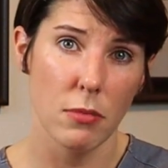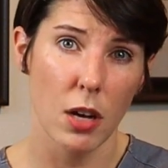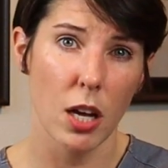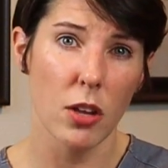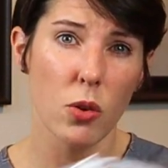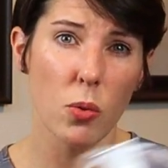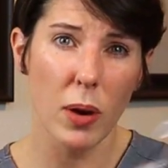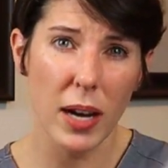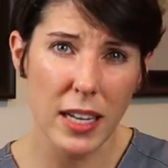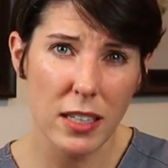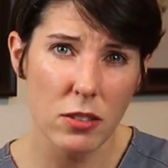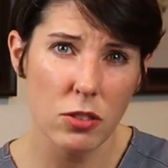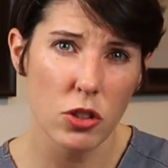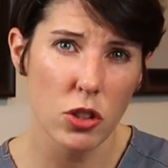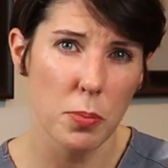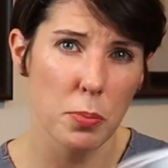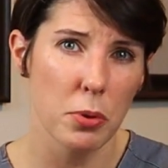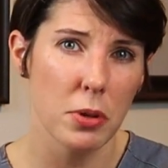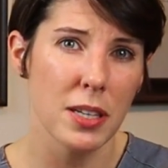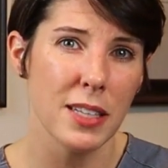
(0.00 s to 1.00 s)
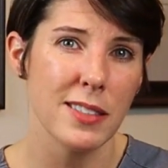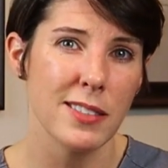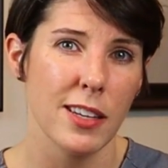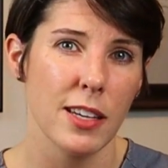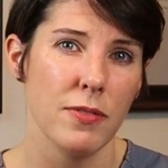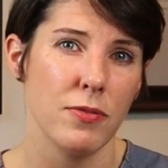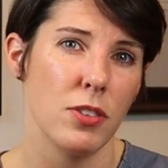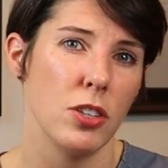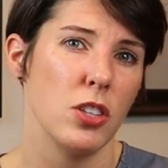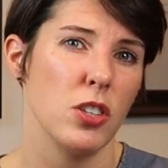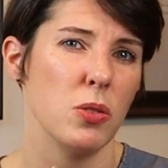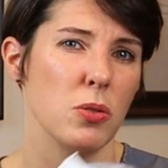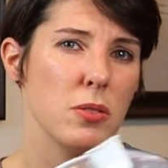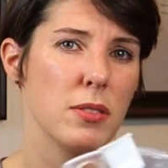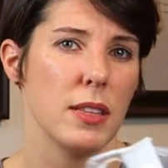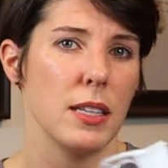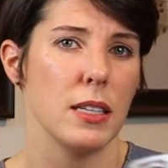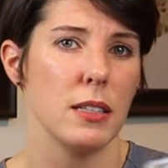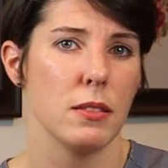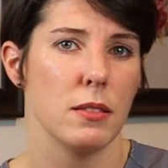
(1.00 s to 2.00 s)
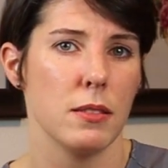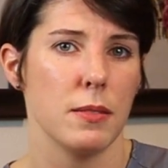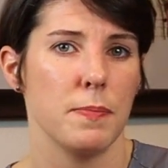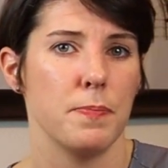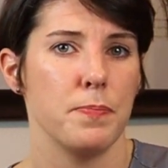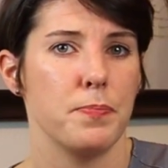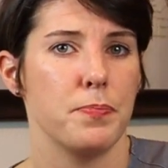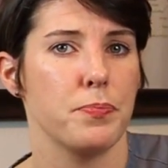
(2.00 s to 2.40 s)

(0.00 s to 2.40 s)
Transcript: Otherwise, you're pretty safe to use these.